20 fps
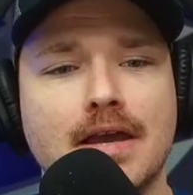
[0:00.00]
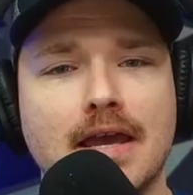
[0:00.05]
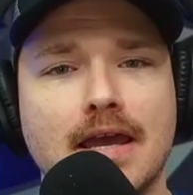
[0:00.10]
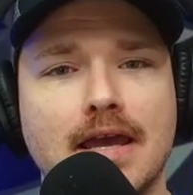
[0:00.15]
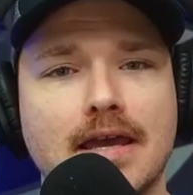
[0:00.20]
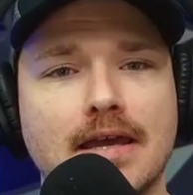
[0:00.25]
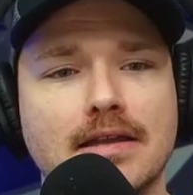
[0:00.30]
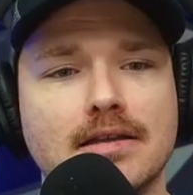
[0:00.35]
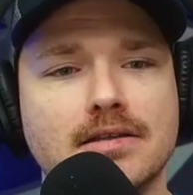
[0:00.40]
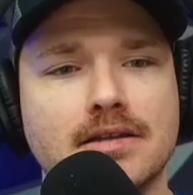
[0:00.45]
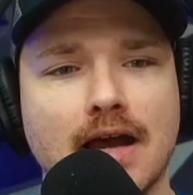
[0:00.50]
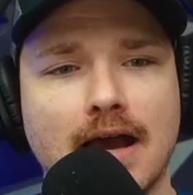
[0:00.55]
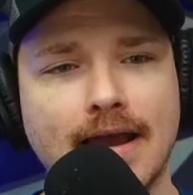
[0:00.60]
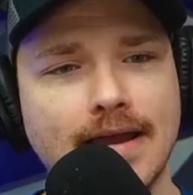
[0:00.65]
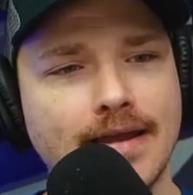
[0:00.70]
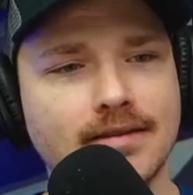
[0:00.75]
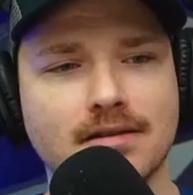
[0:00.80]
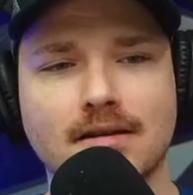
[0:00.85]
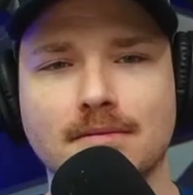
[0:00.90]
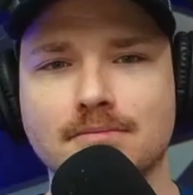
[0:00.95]
And I
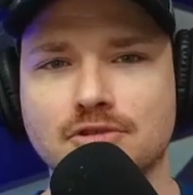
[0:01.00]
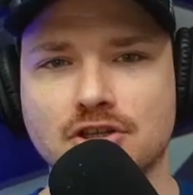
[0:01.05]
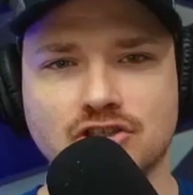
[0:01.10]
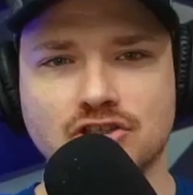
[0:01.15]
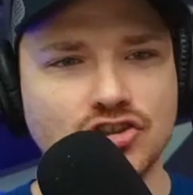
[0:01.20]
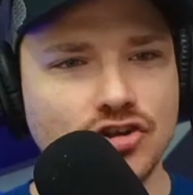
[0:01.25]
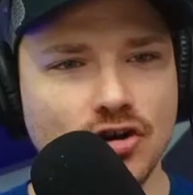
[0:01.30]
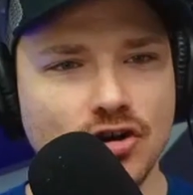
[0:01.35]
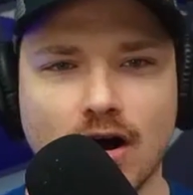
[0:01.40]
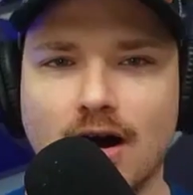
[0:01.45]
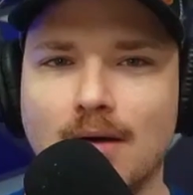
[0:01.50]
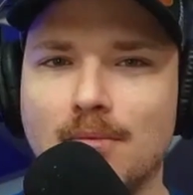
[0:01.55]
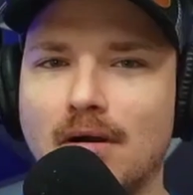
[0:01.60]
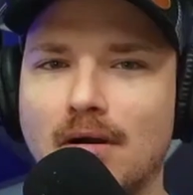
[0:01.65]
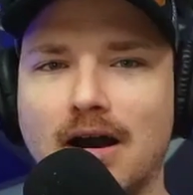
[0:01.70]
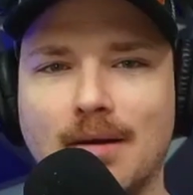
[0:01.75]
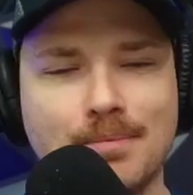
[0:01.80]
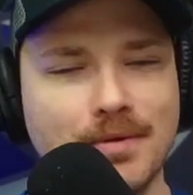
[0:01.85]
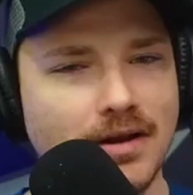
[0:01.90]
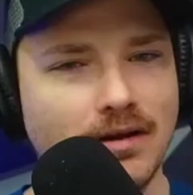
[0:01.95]
ended up just job
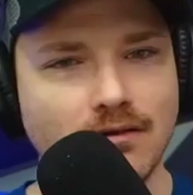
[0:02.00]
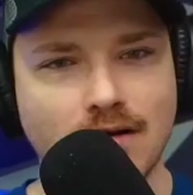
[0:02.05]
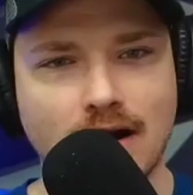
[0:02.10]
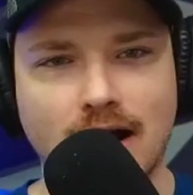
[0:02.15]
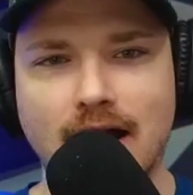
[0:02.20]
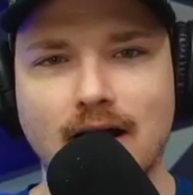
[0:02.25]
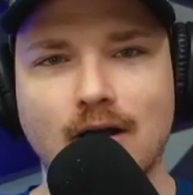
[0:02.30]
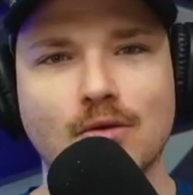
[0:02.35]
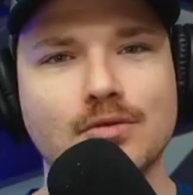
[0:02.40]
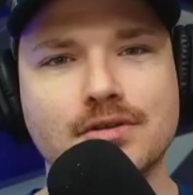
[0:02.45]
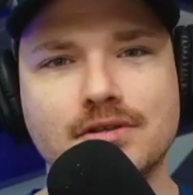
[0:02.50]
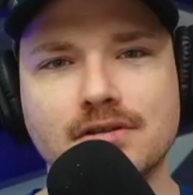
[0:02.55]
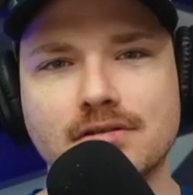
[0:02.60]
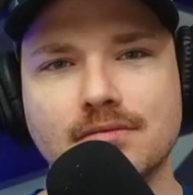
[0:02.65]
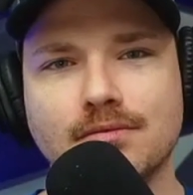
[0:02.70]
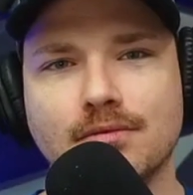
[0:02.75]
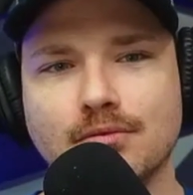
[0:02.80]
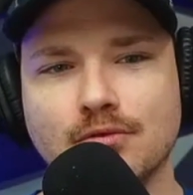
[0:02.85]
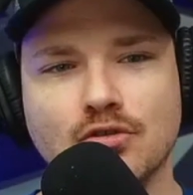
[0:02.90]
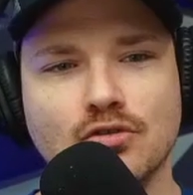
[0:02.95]
hopping around
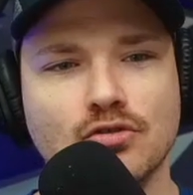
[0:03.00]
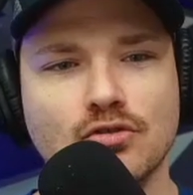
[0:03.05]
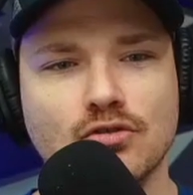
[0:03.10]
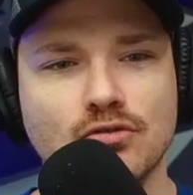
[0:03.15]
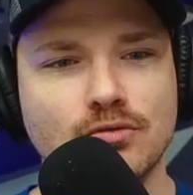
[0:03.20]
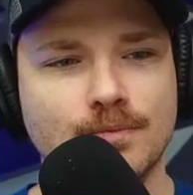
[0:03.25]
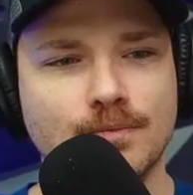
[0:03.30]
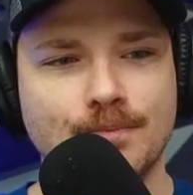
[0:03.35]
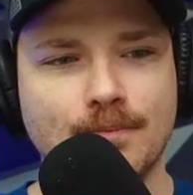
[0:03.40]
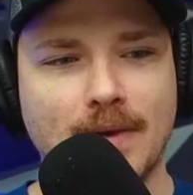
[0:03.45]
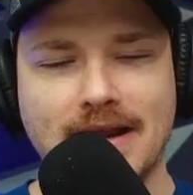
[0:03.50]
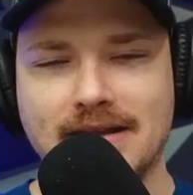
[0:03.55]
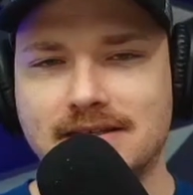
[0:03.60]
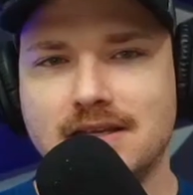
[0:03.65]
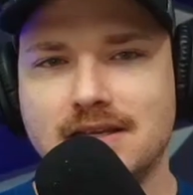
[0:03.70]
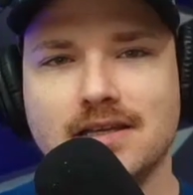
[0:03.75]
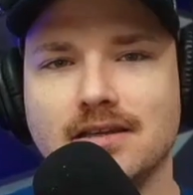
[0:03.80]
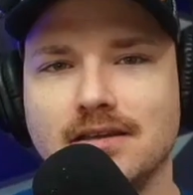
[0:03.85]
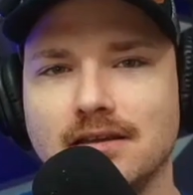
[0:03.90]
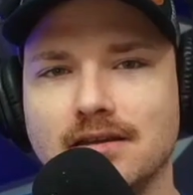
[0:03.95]
through my
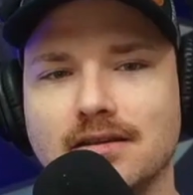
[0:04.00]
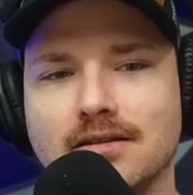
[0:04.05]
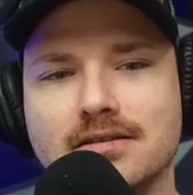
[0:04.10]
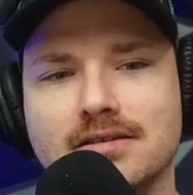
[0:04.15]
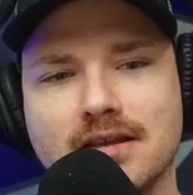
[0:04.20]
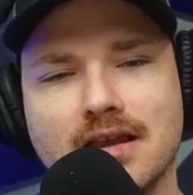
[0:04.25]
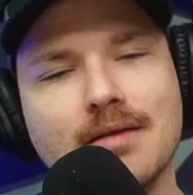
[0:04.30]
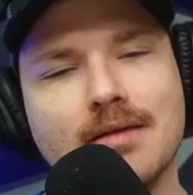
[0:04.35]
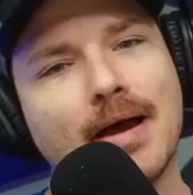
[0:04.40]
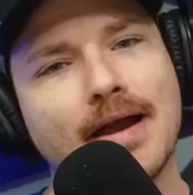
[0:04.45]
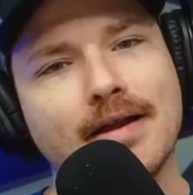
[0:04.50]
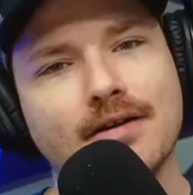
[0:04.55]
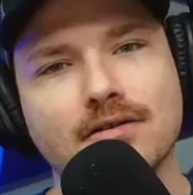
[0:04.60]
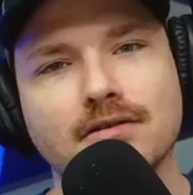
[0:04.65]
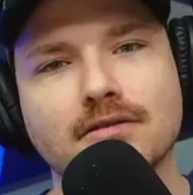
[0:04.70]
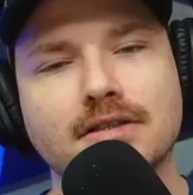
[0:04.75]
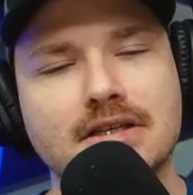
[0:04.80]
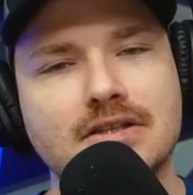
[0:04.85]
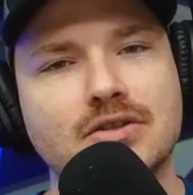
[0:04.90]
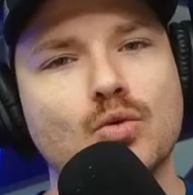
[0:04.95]
teens and my
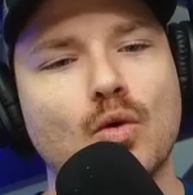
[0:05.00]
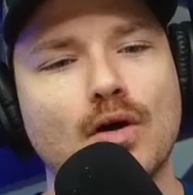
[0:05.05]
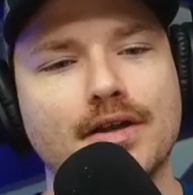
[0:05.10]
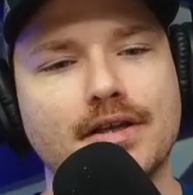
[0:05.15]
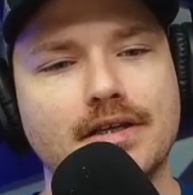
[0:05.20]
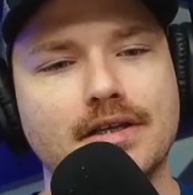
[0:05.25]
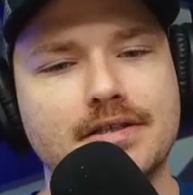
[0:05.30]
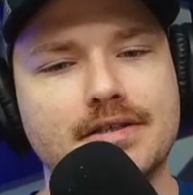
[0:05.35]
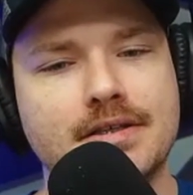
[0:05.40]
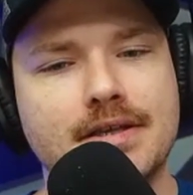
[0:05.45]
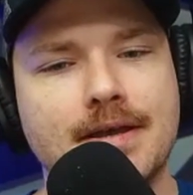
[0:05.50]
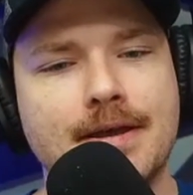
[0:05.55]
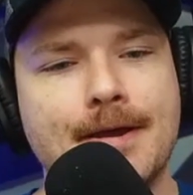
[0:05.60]
early 20s.